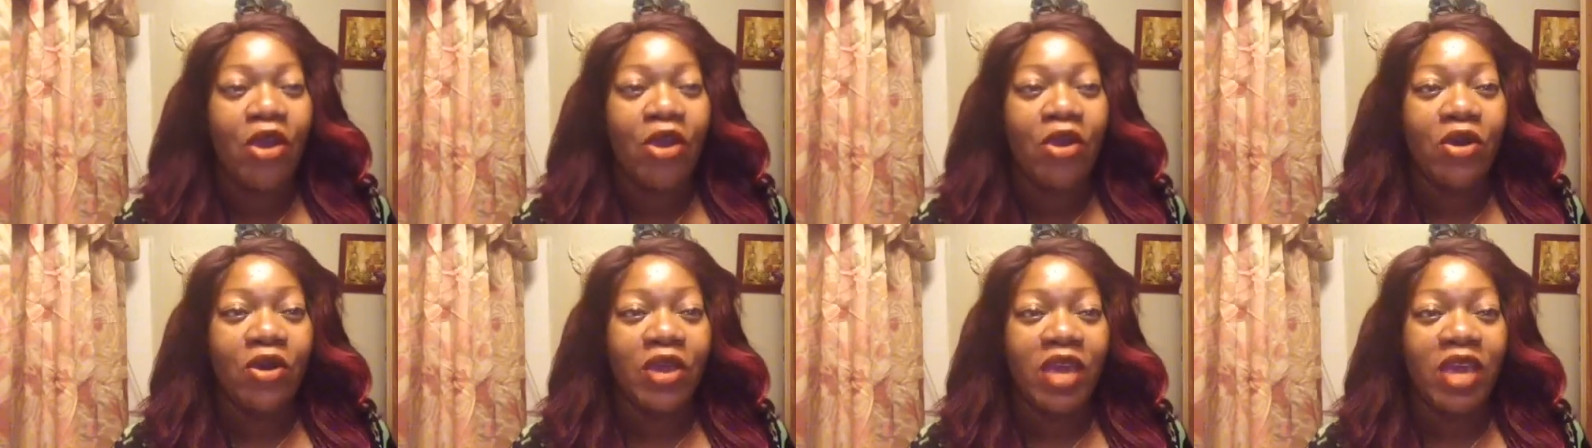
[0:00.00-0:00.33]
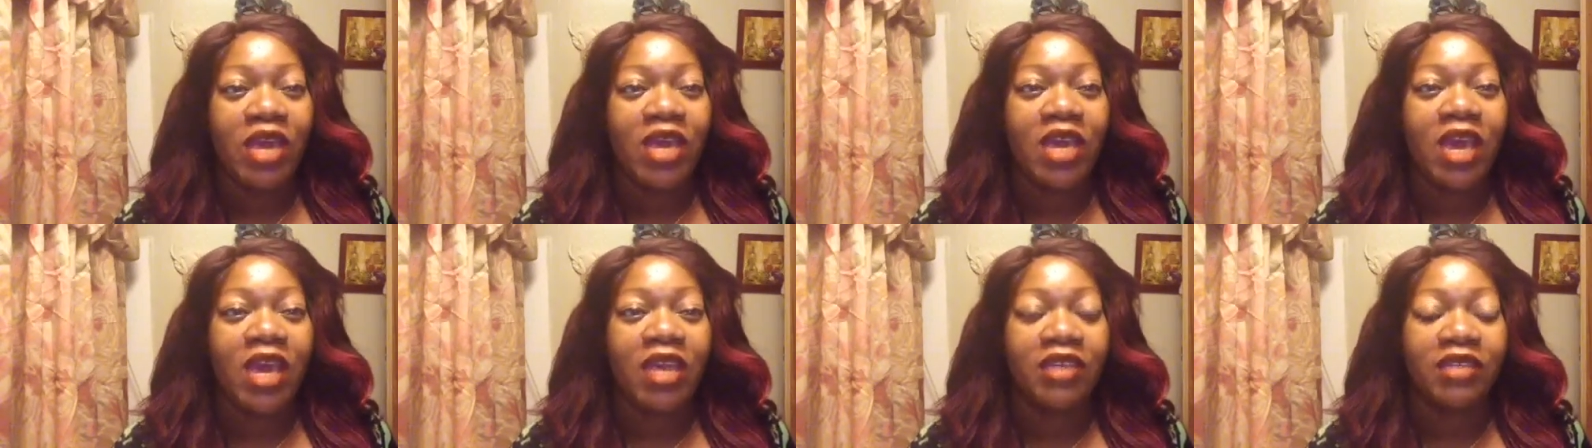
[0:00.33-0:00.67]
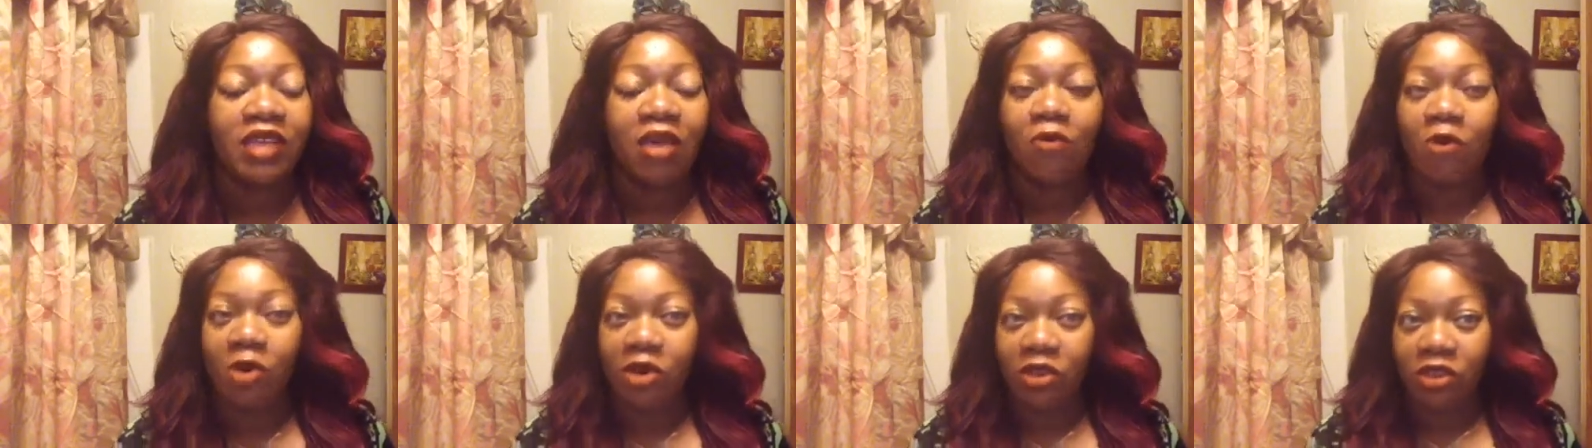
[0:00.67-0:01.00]
okay guys
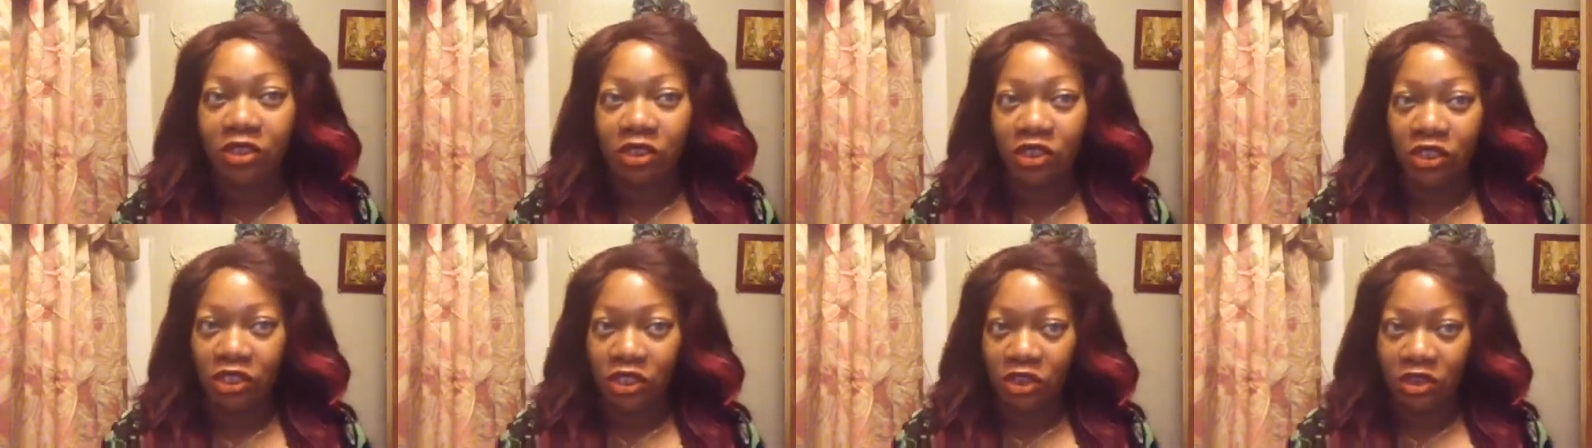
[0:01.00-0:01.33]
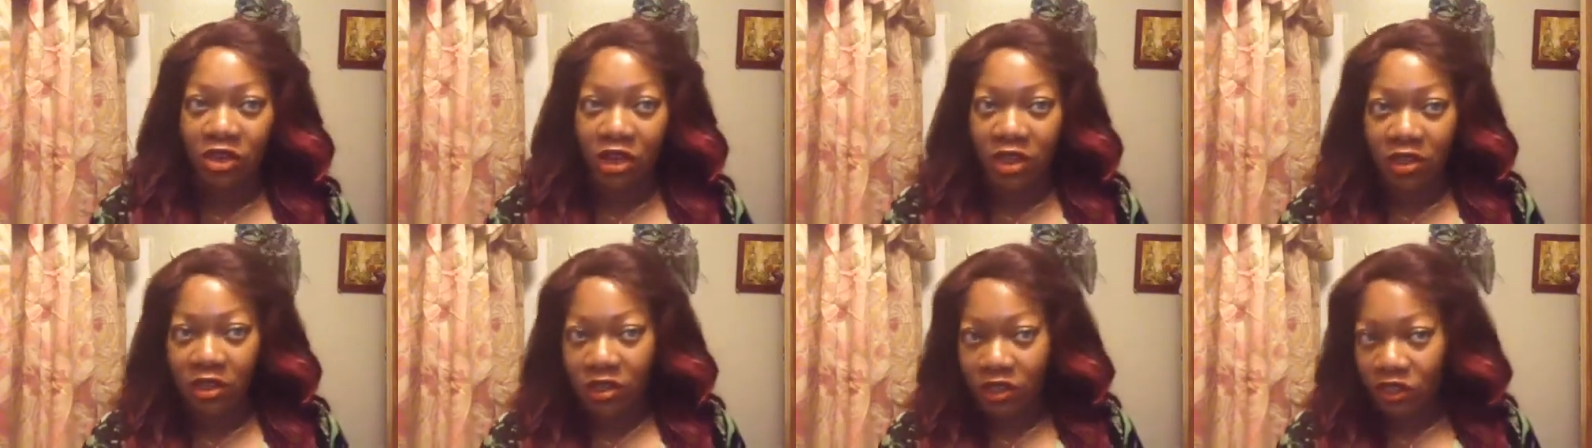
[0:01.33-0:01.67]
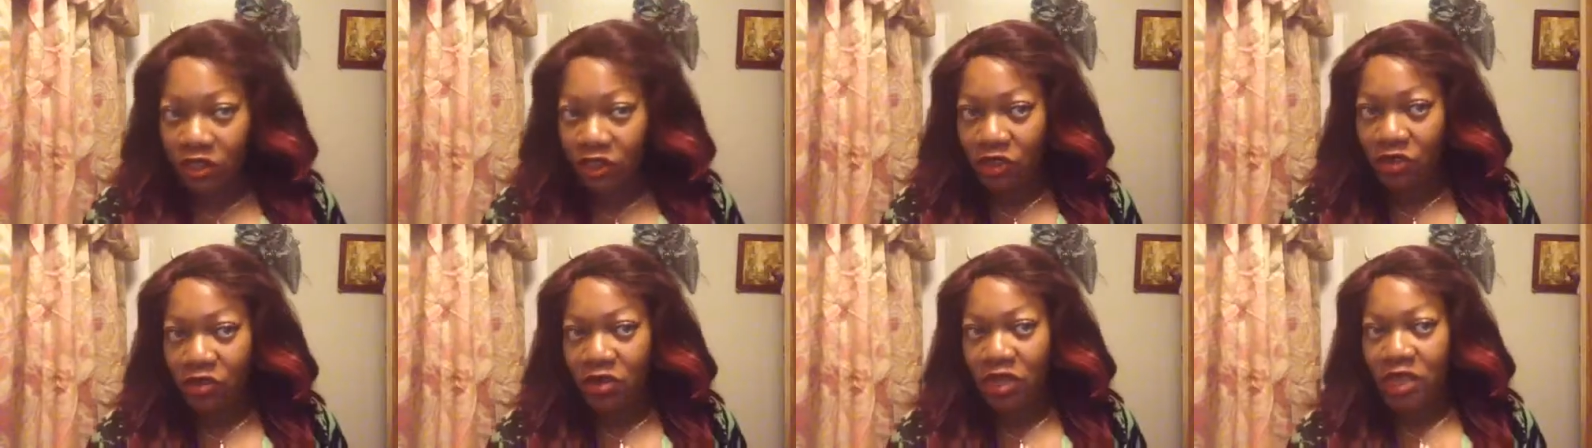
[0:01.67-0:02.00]
I wanted to show y'all
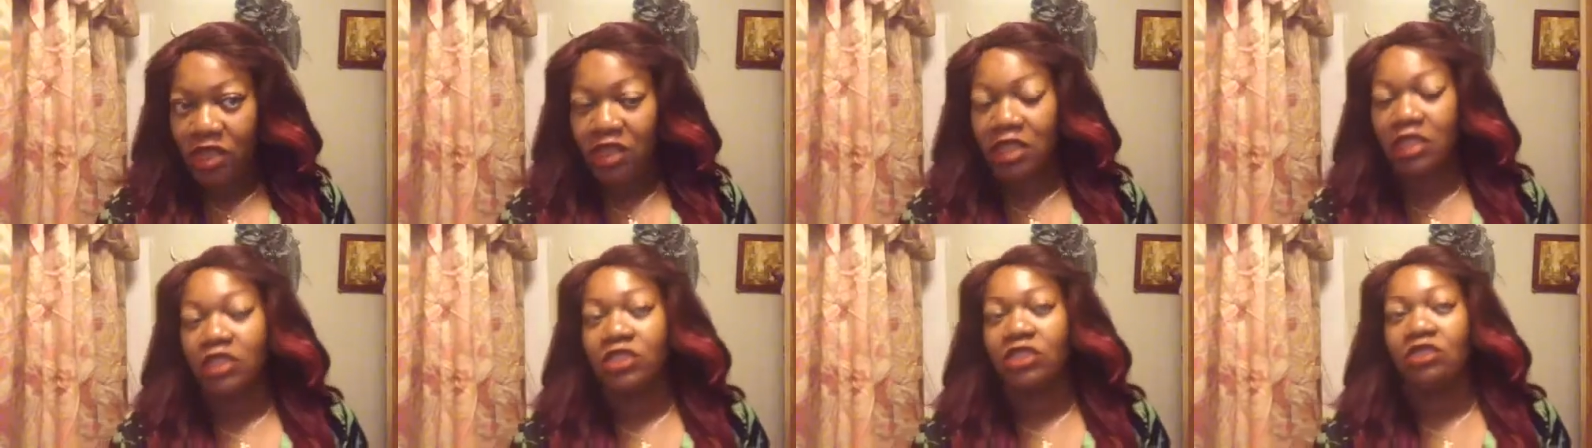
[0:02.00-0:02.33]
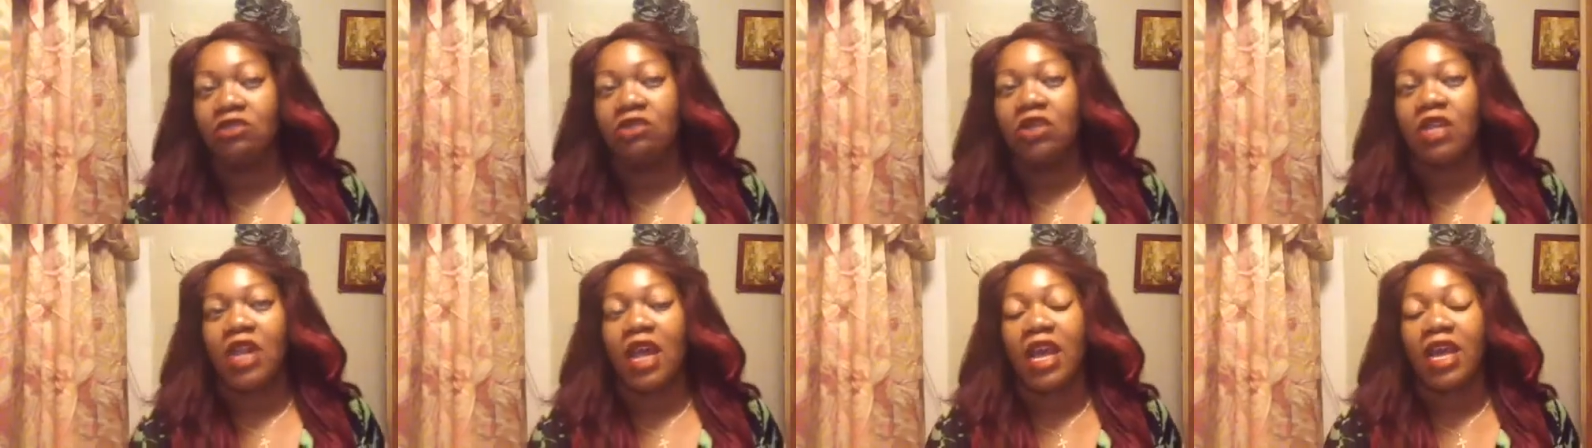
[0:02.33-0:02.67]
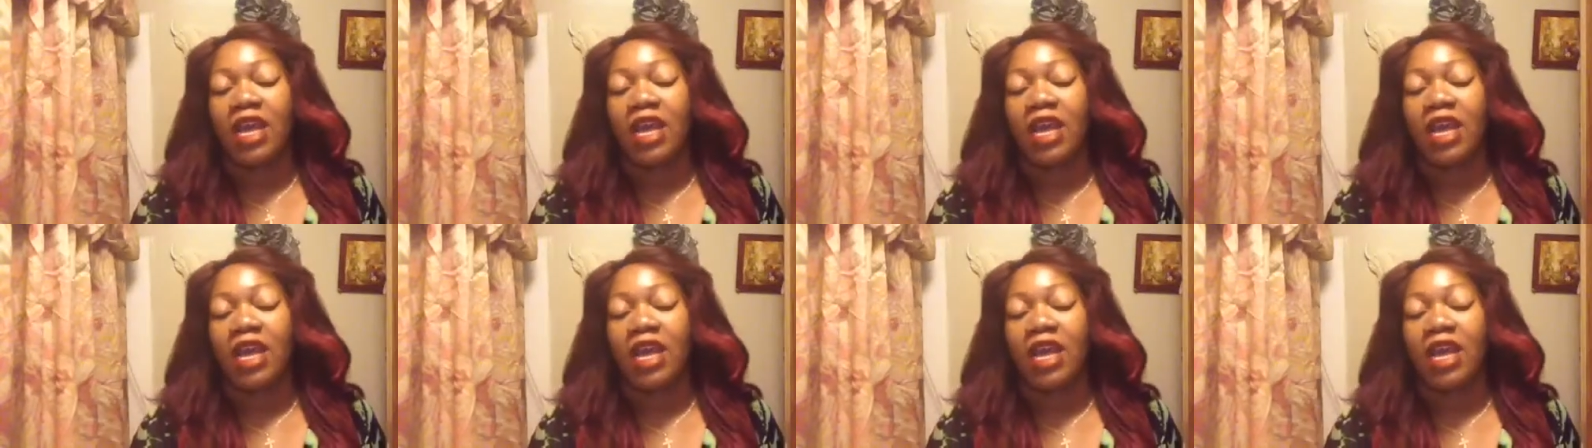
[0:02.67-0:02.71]
this unit this unit